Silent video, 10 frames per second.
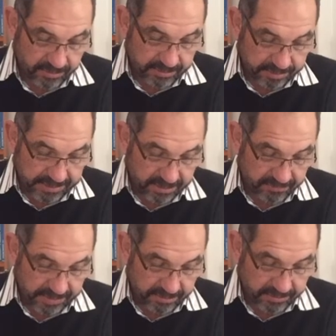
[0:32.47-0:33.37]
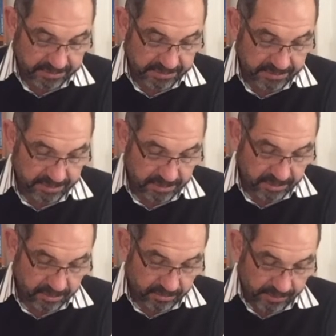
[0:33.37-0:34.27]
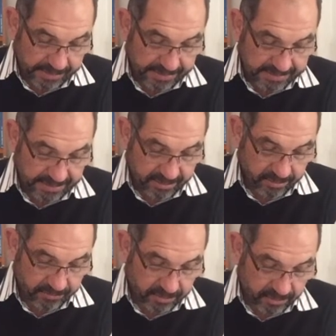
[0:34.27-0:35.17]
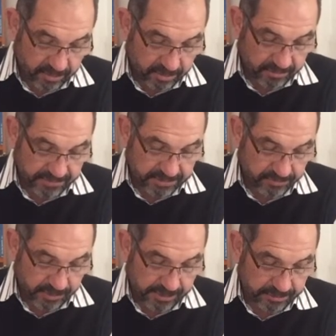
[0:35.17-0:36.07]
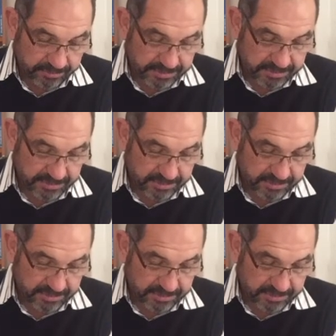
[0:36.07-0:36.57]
on the beard of Aaron, running down on the collar of his robes.